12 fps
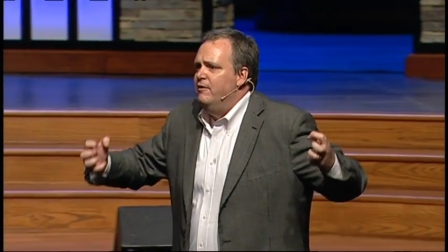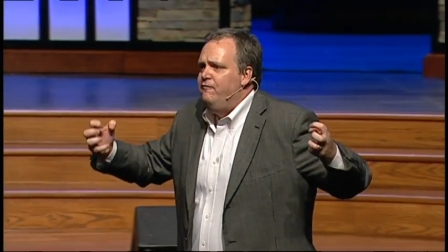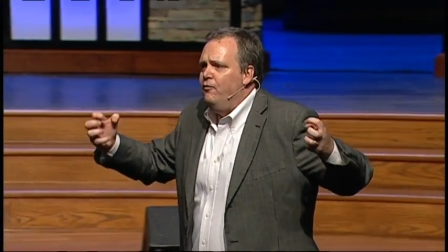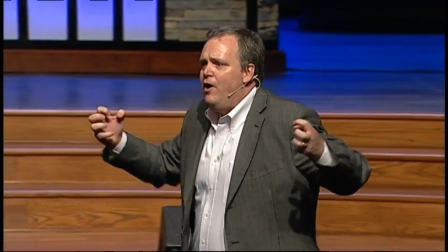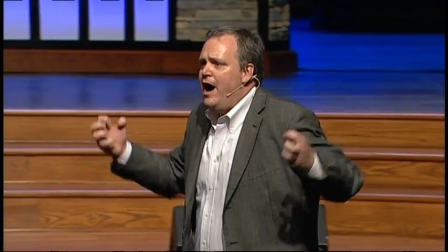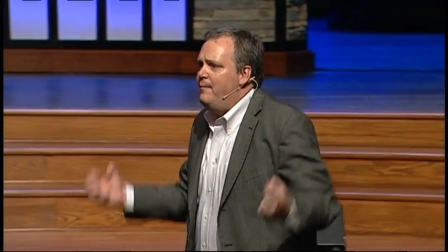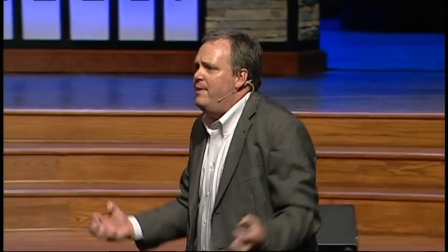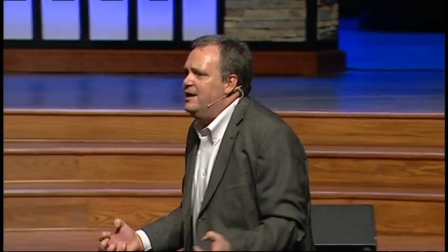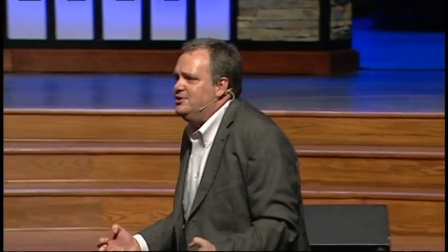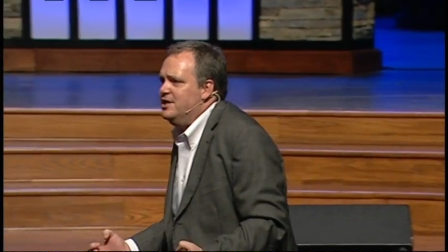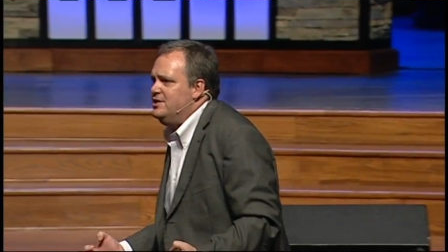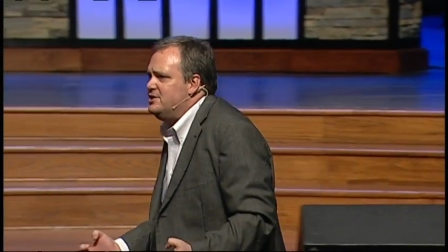before I
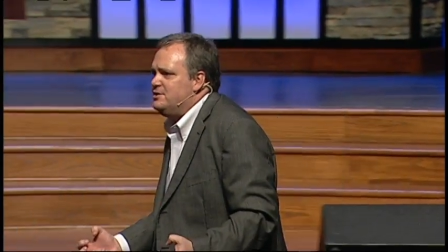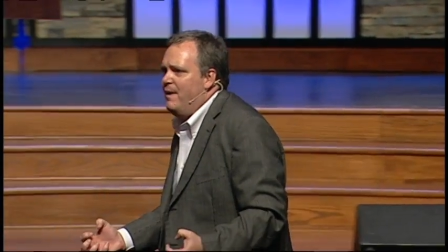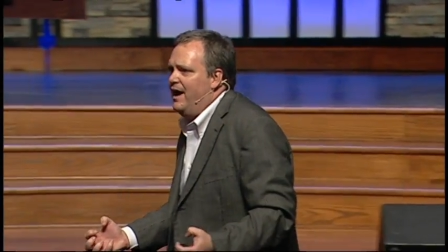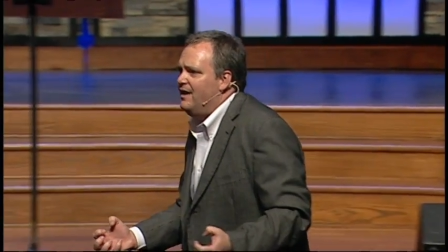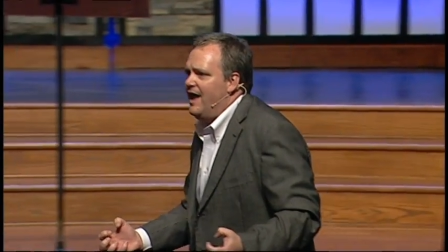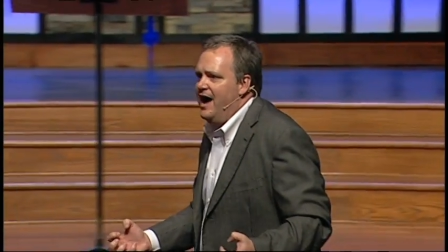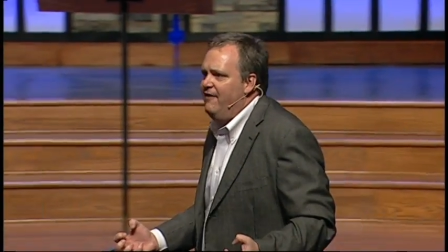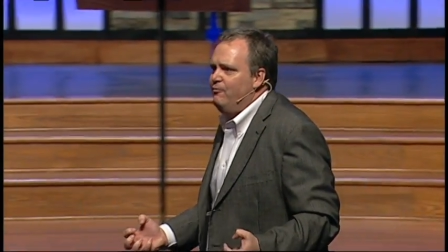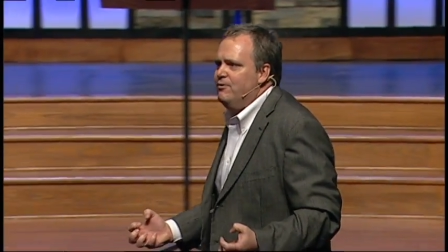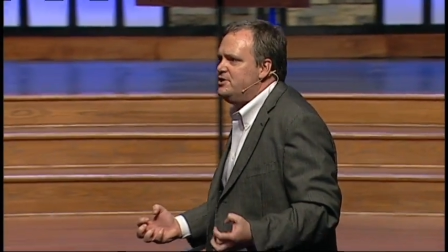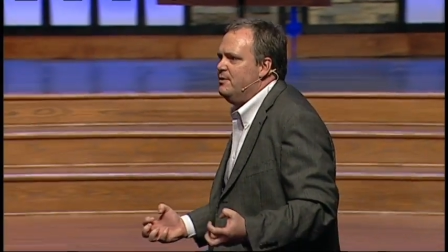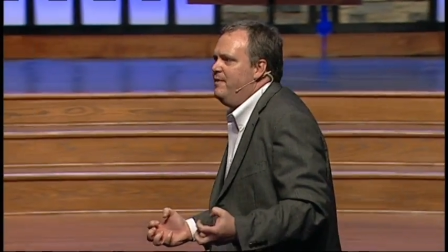met Jesus, my life
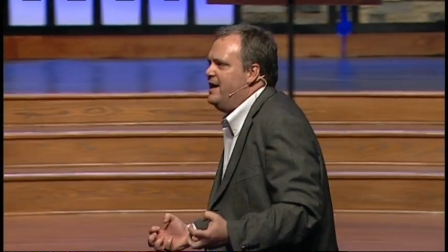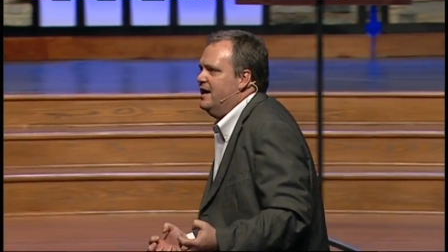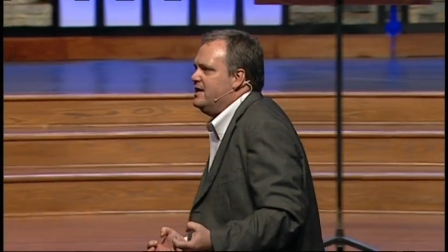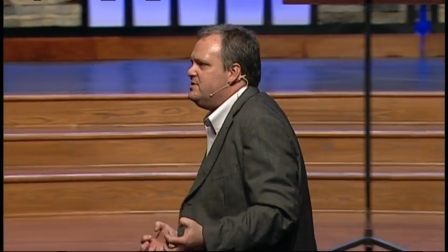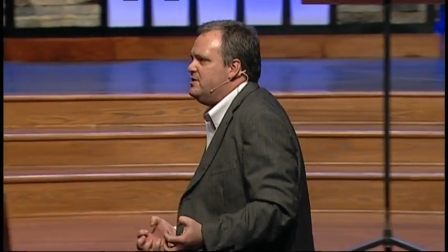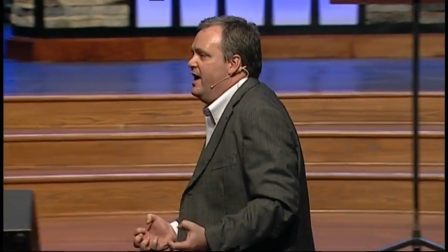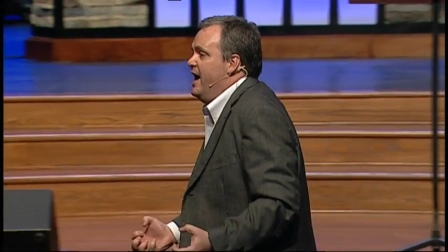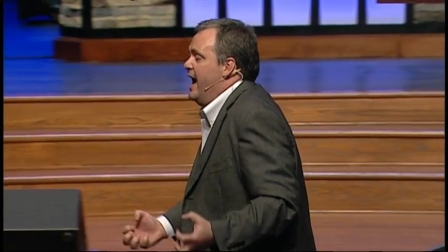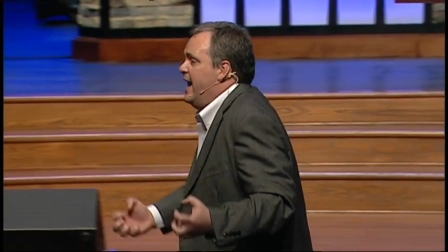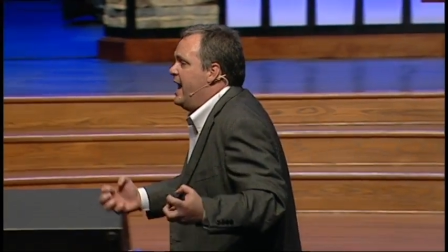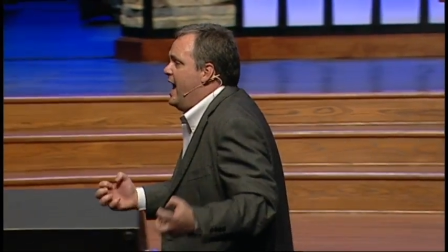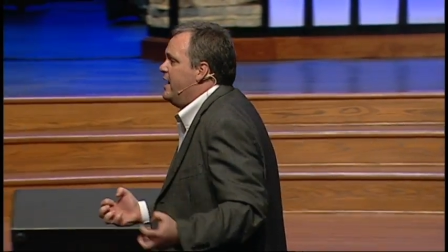was a mess.
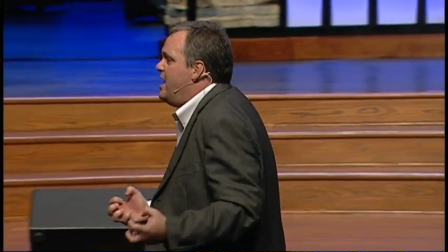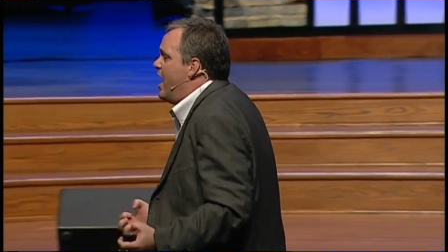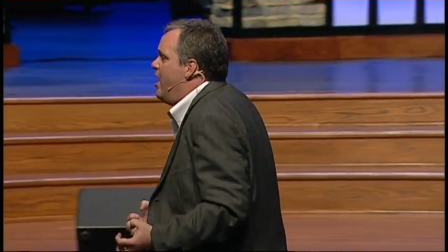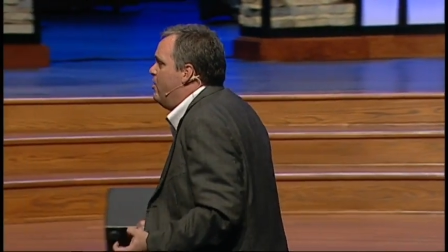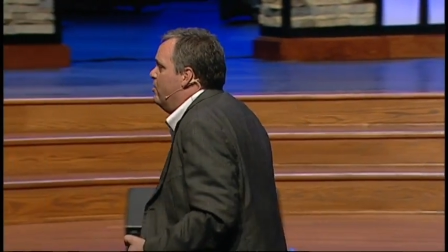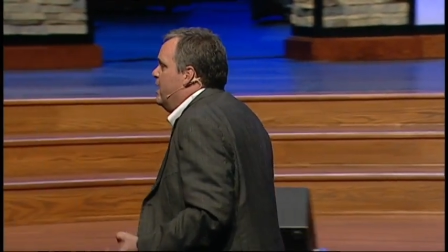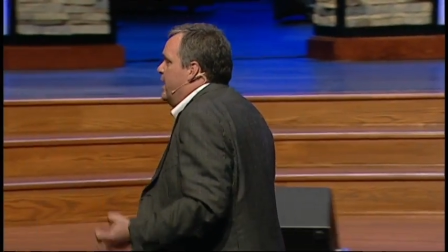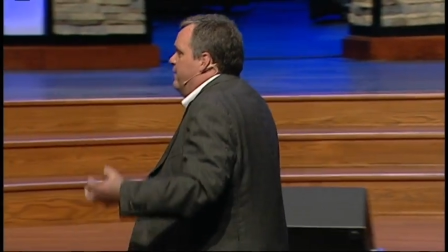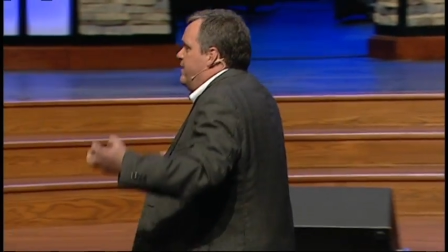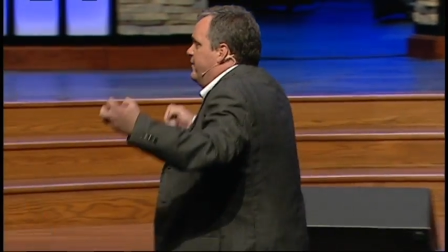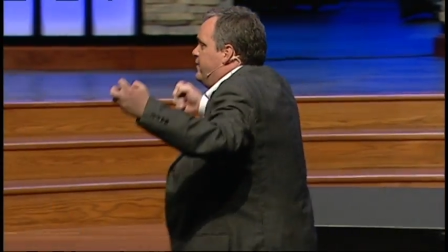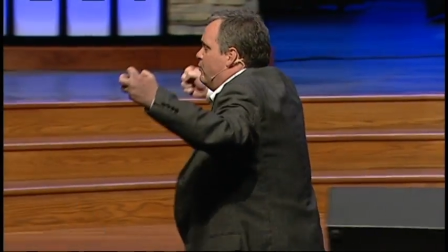And I know
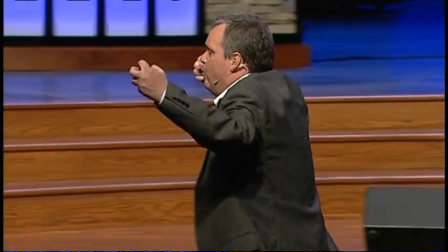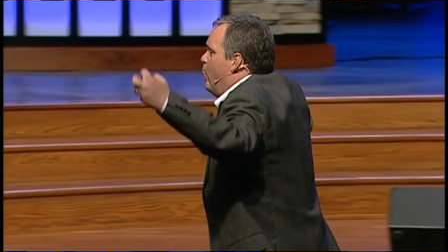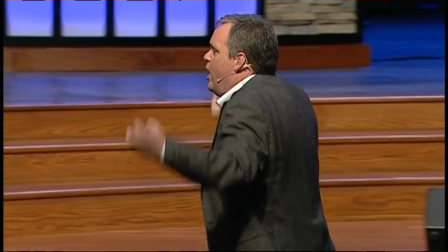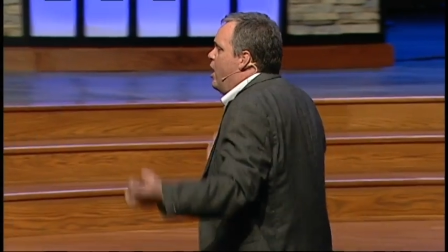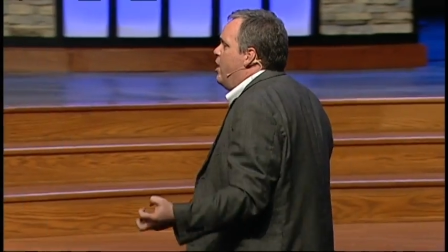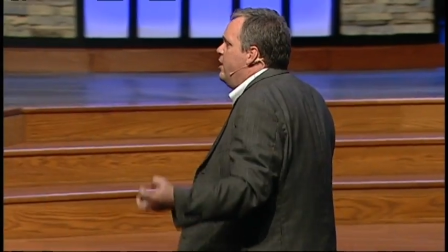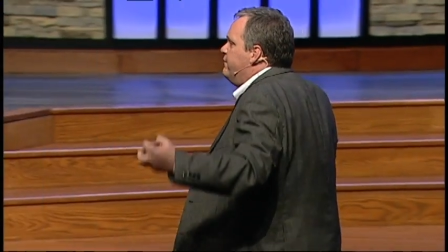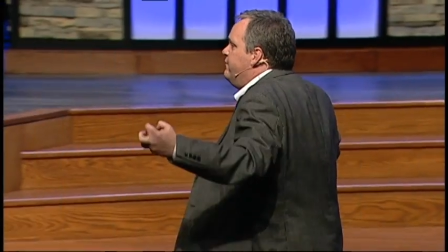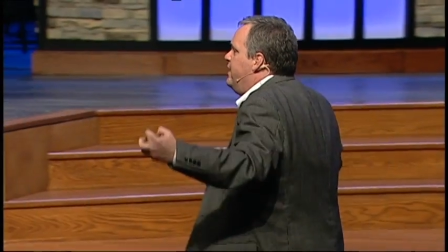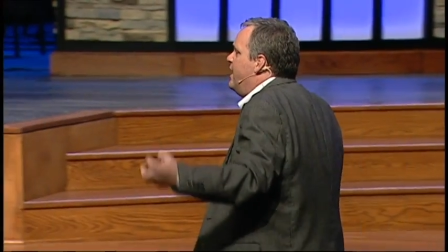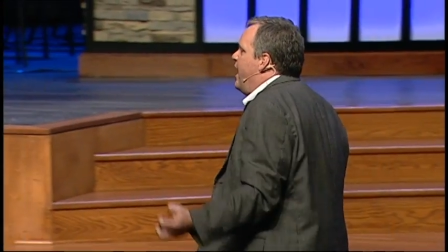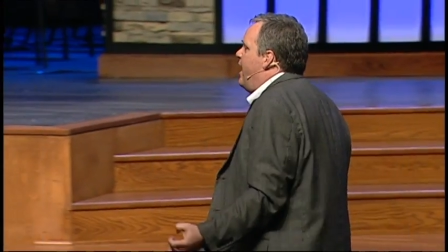that the Word
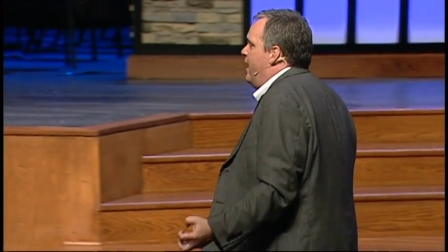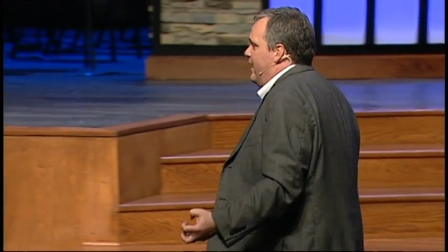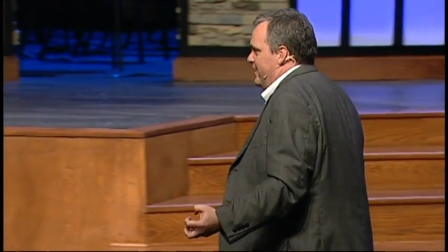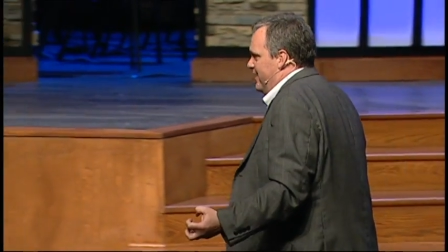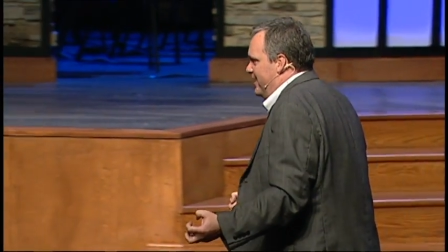of God